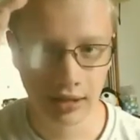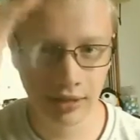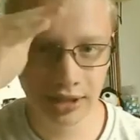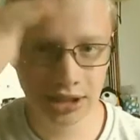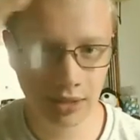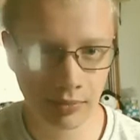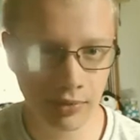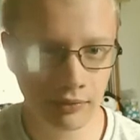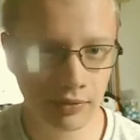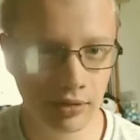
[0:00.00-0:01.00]
Then she
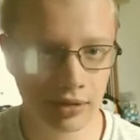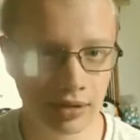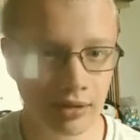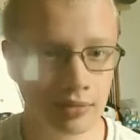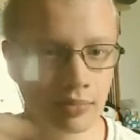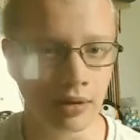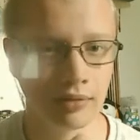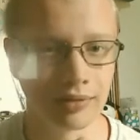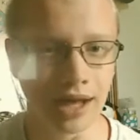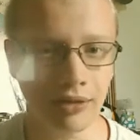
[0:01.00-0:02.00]
moved to the southern part
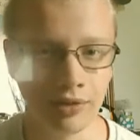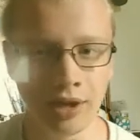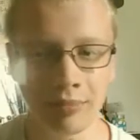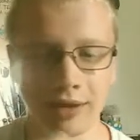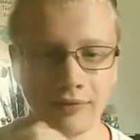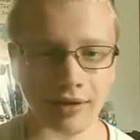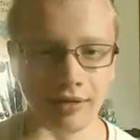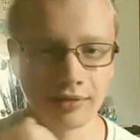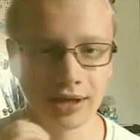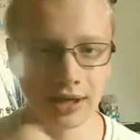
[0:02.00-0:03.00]
of the county, and my
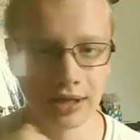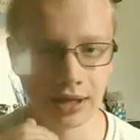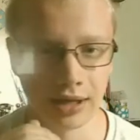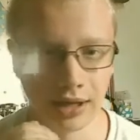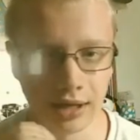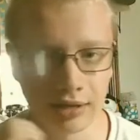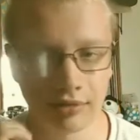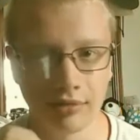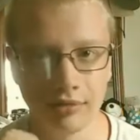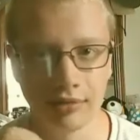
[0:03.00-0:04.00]
father attended
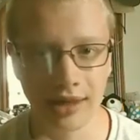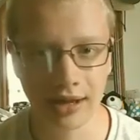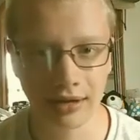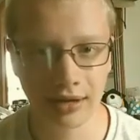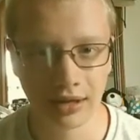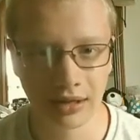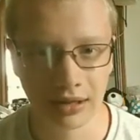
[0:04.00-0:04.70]
school there.